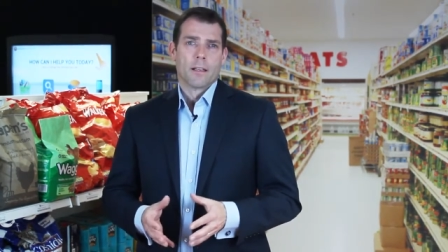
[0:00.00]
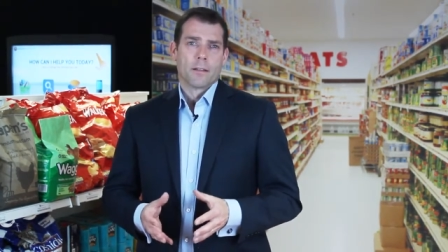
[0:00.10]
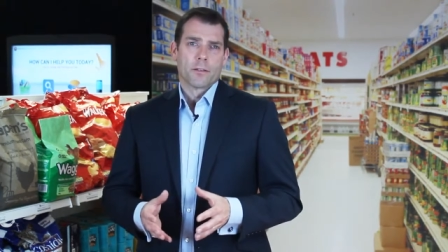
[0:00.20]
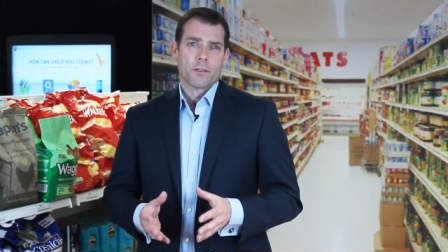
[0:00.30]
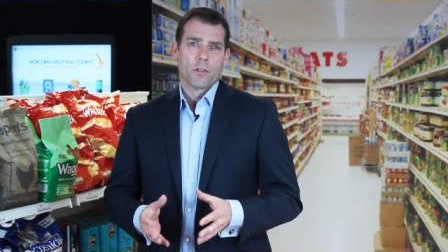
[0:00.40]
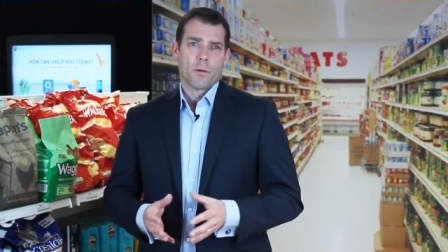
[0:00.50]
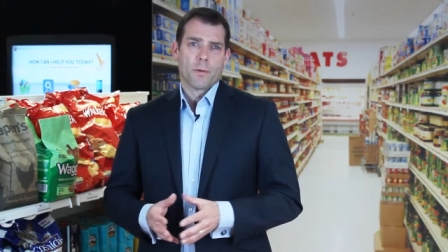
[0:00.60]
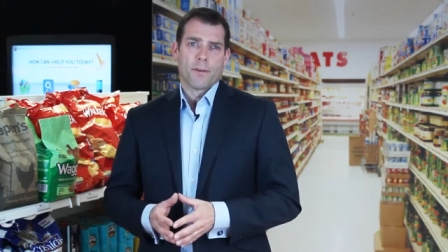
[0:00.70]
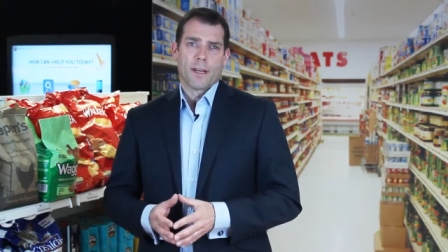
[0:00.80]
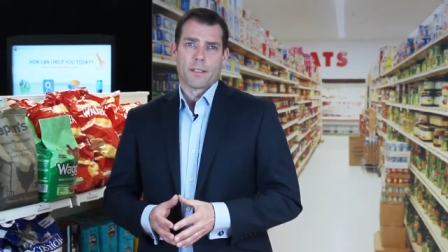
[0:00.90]
The store
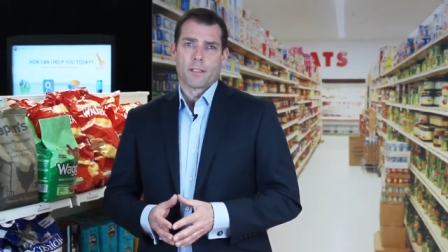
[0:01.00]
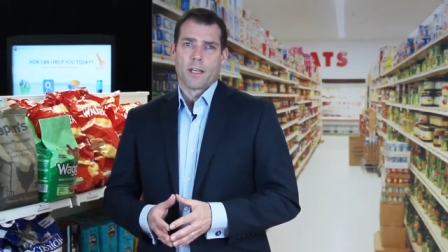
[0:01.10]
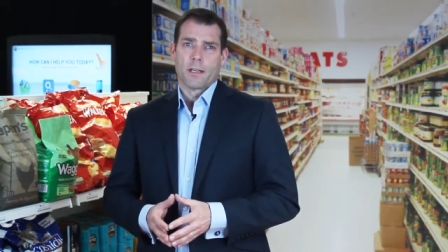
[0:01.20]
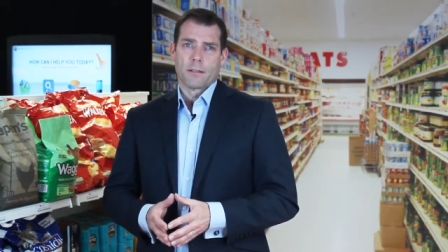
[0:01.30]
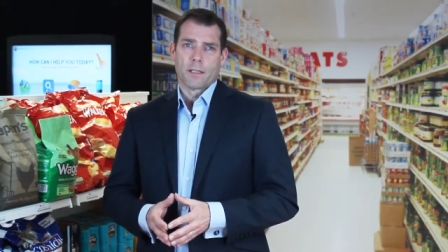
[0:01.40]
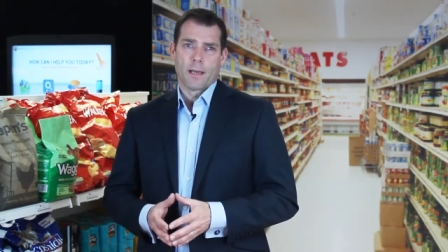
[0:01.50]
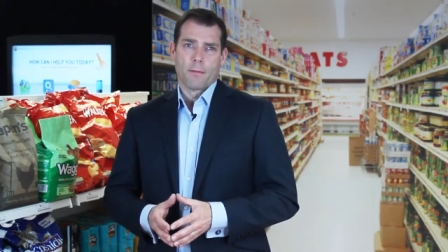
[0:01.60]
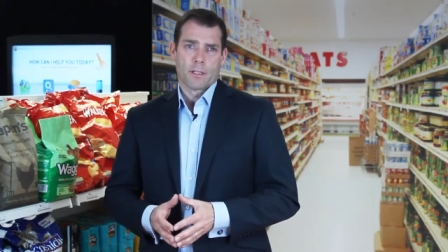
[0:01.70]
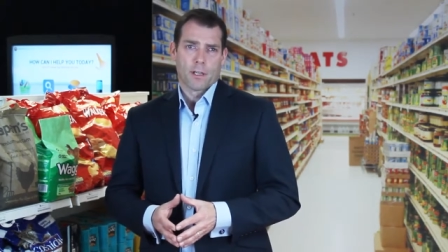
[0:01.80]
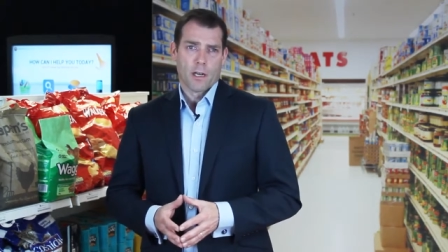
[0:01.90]
provides a chance to get
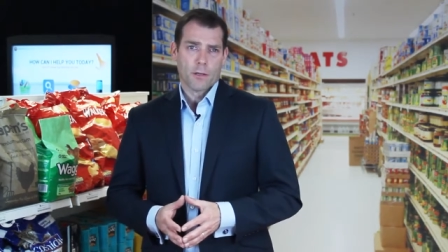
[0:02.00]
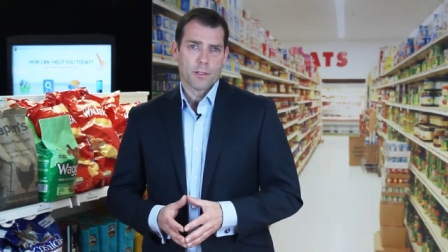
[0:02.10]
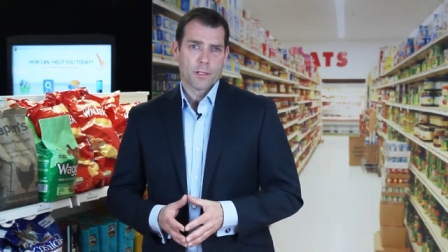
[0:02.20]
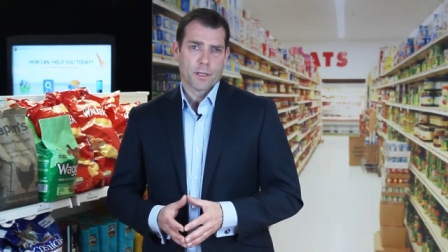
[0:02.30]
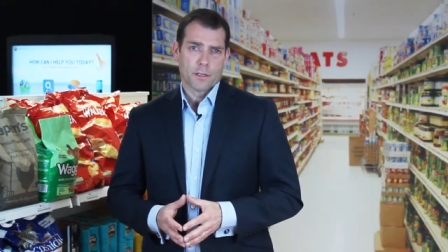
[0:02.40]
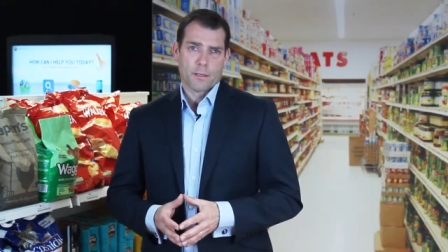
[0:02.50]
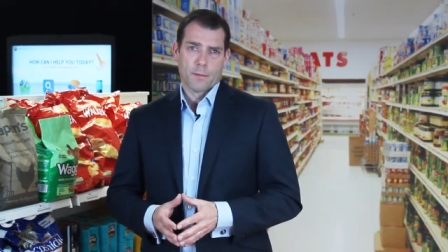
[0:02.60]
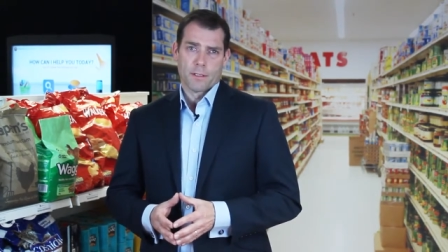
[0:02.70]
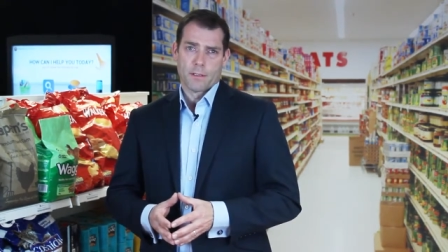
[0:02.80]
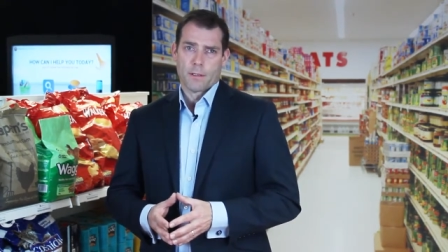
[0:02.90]
much closer to
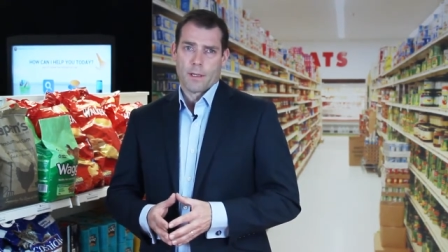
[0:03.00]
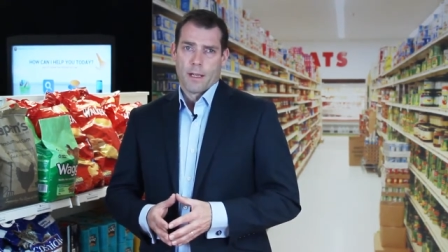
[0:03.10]
customers,